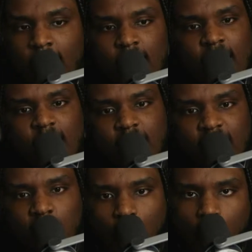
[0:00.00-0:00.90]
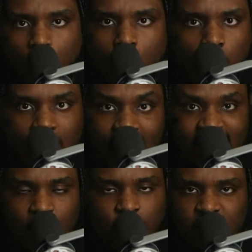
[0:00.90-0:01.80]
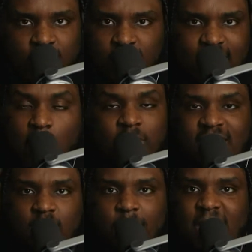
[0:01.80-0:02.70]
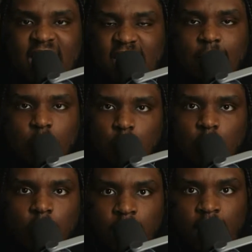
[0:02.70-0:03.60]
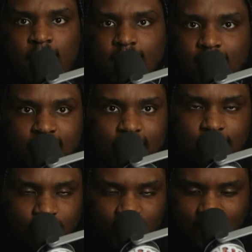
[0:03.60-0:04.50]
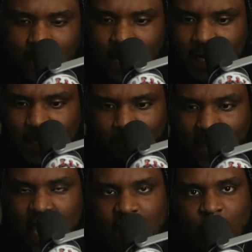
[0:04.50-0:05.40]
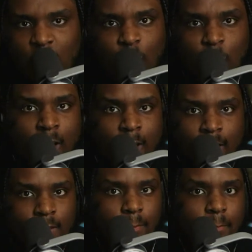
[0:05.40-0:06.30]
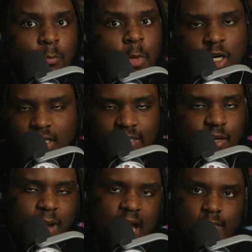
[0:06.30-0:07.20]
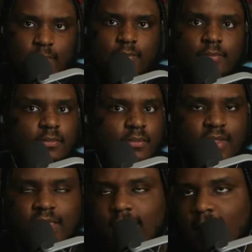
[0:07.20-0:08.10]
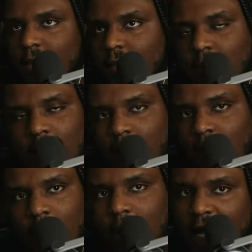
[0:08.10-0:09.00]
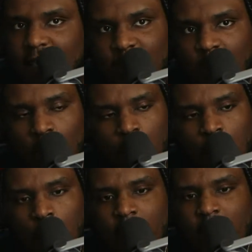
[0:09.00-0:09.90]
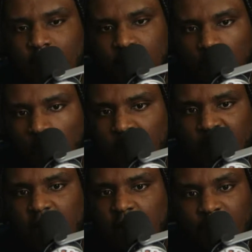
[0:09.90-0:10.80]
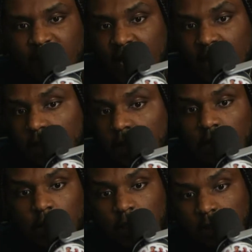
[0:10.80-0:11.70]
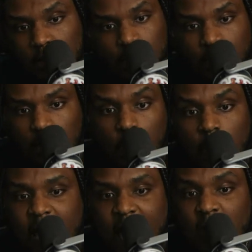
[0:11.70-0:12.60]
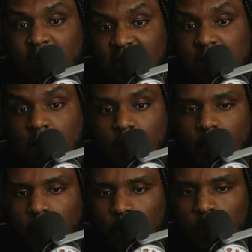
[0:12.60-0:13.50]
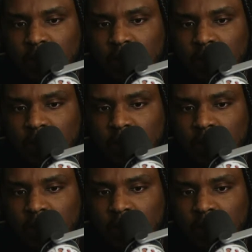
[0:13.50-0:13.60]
They all like that was their dependent move. The angle hook to the body. It got so annoying and so repetitive that I literally just learned how to beat those